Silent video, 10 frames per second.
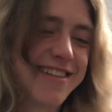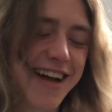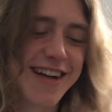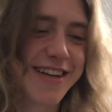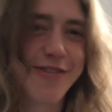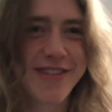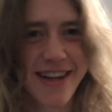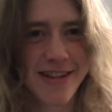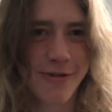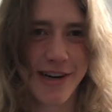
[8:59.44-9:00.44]
I don't
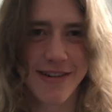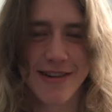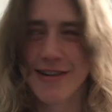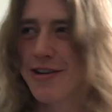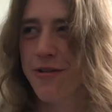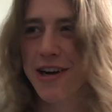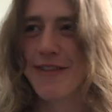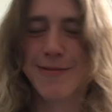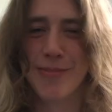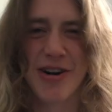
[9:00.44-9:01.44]
think there were
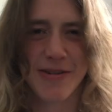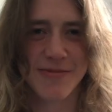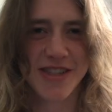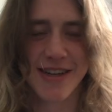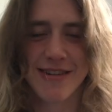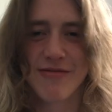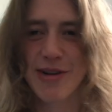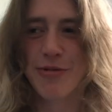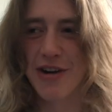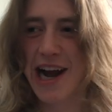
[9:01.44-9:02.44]
even pubs. Like, we
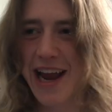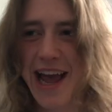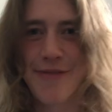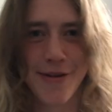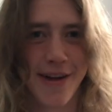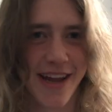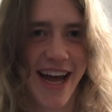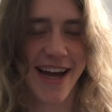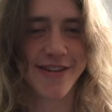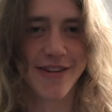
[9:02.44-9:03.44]
were heavily
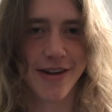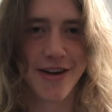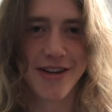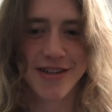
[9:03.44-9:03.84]
Catholic.